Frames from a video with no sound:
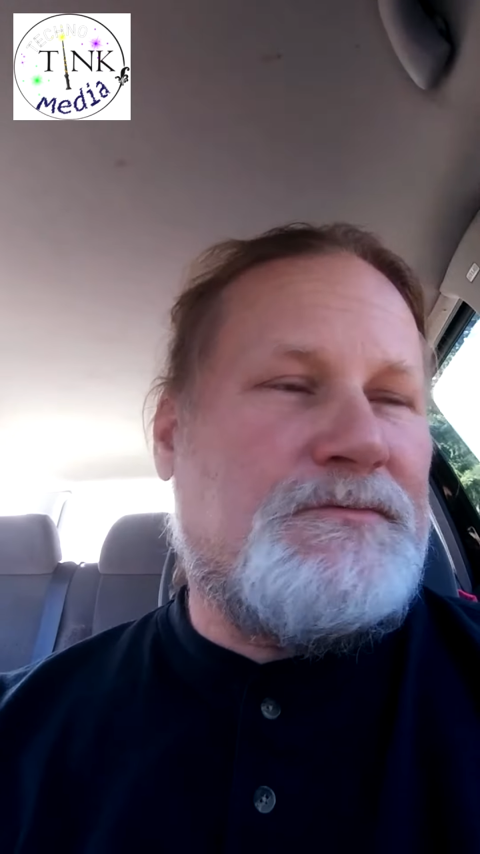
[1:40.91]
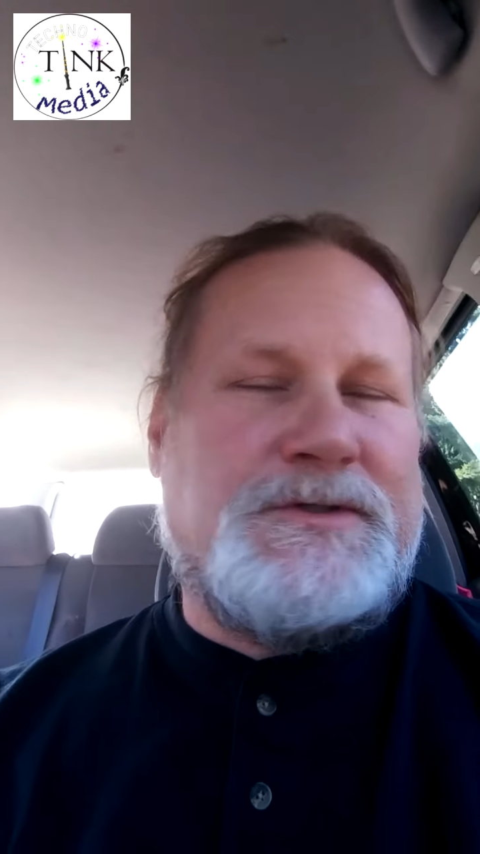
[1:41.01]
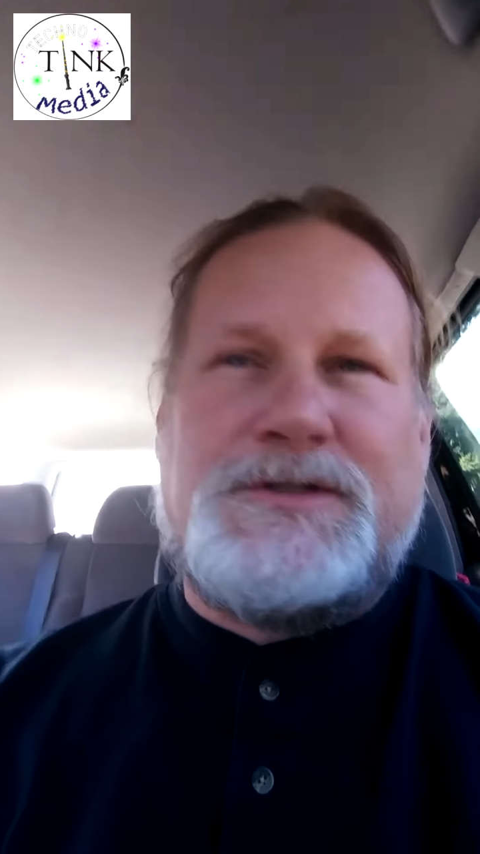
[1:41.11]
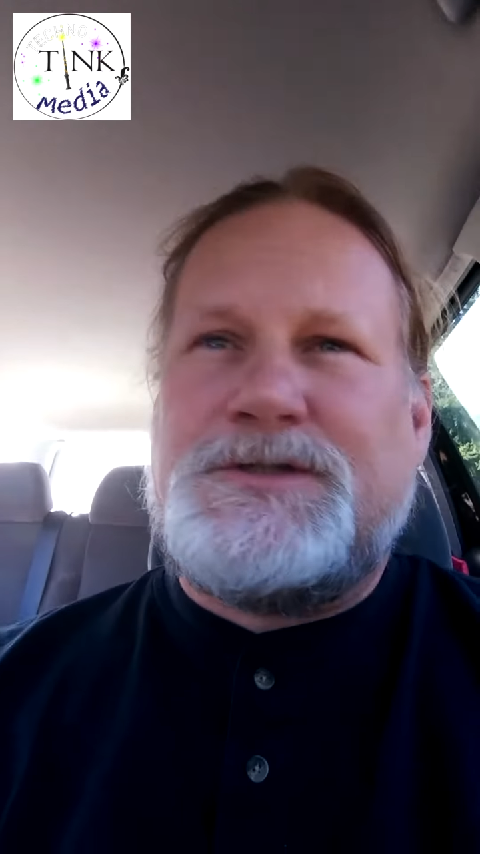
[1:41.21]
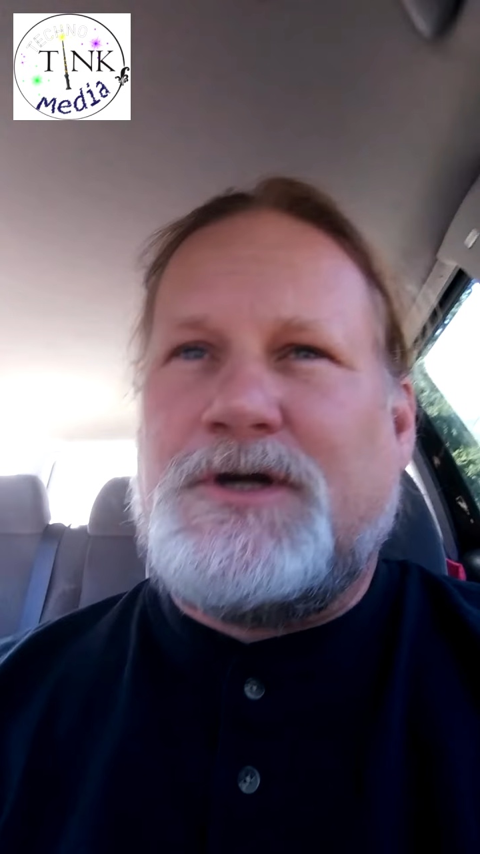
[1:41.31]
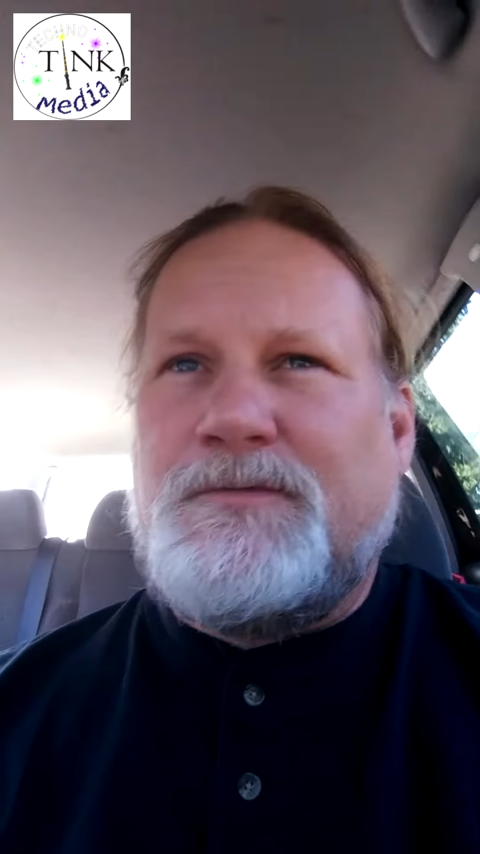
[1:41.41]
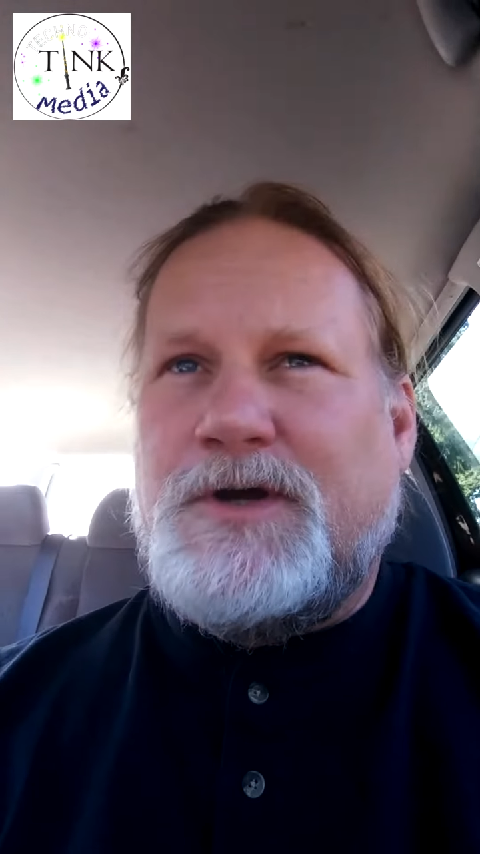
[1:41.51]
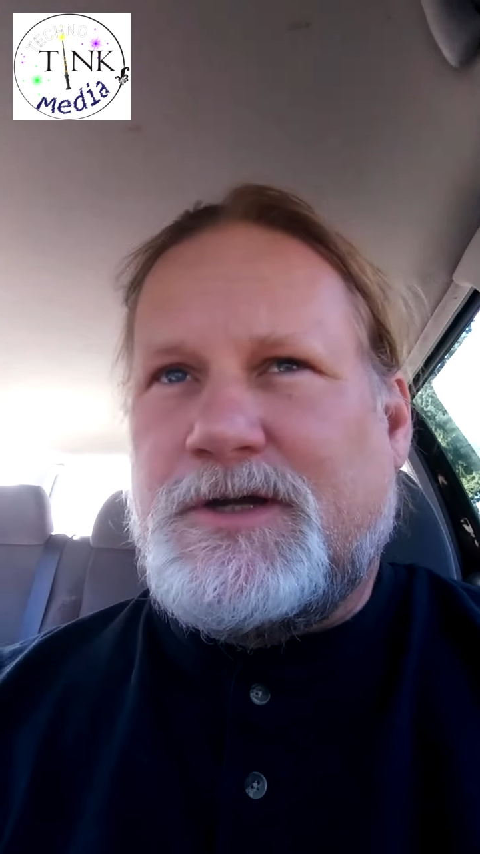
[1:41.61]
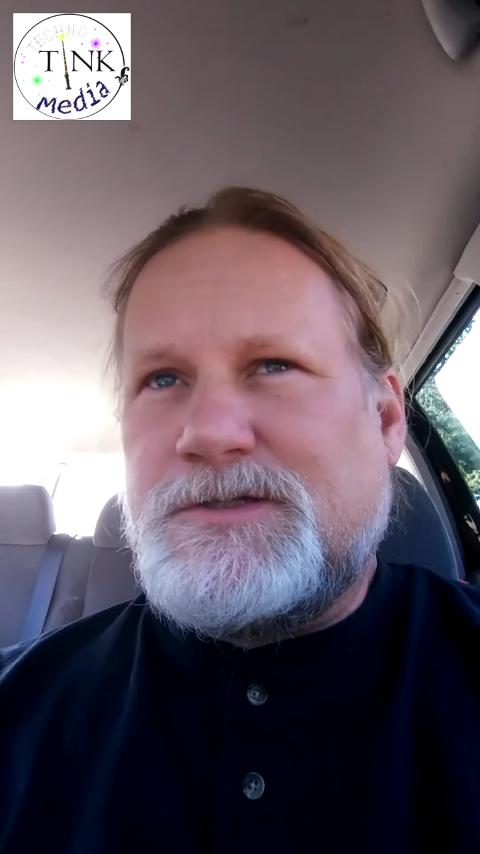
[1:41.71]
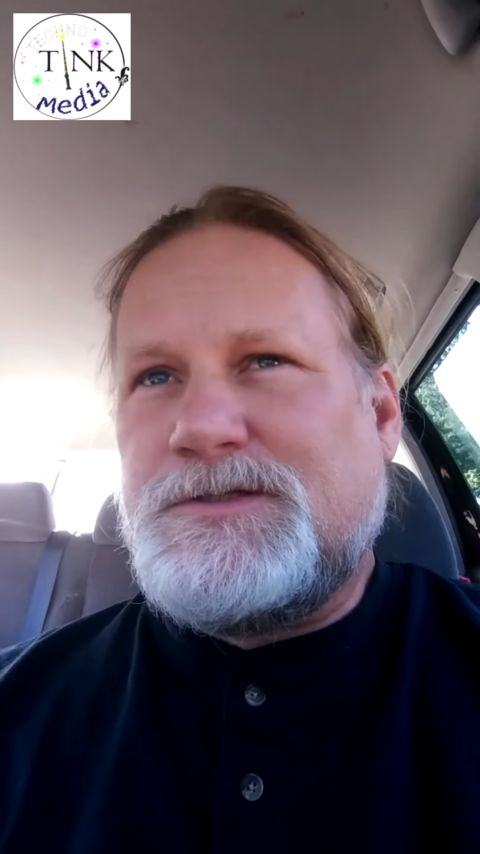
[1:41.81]
went to
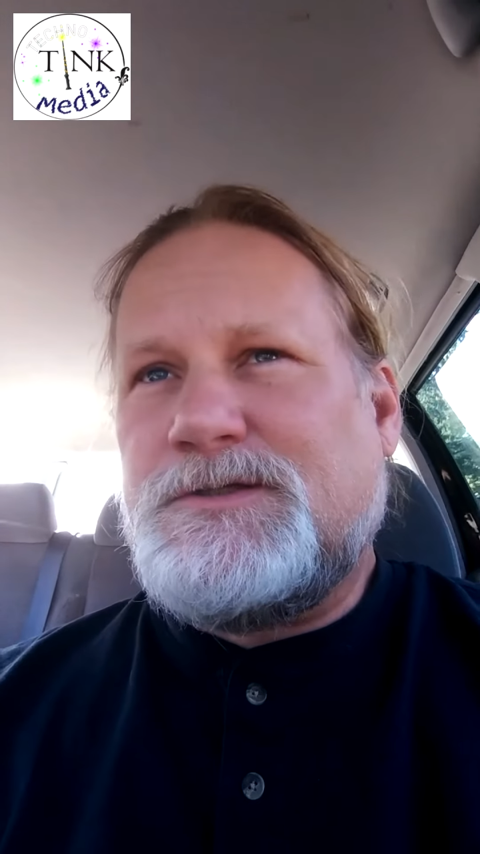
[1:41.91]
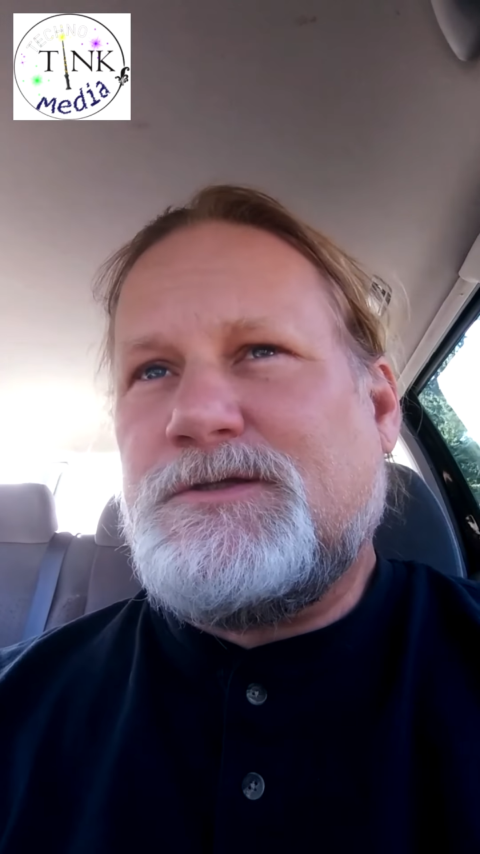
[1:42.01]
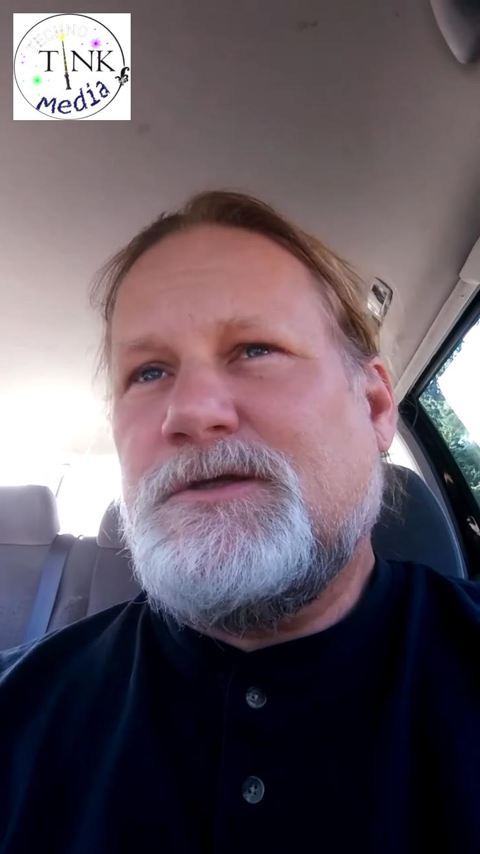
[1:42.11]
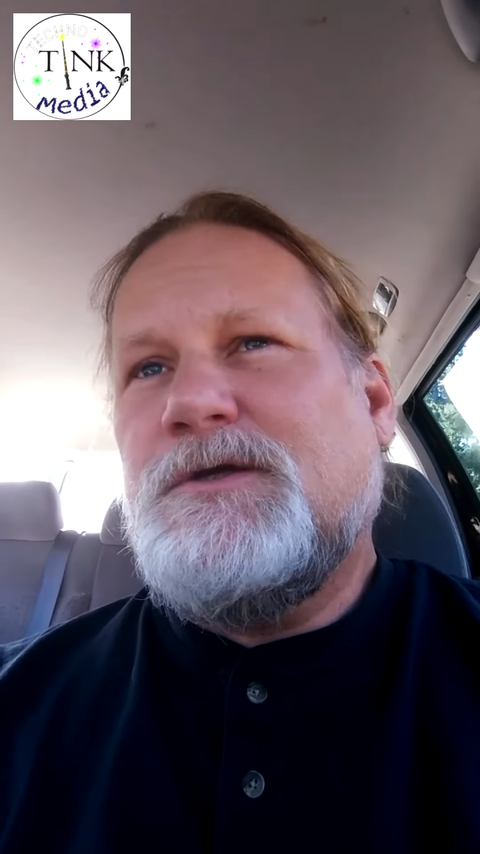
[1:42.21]
Starbucks,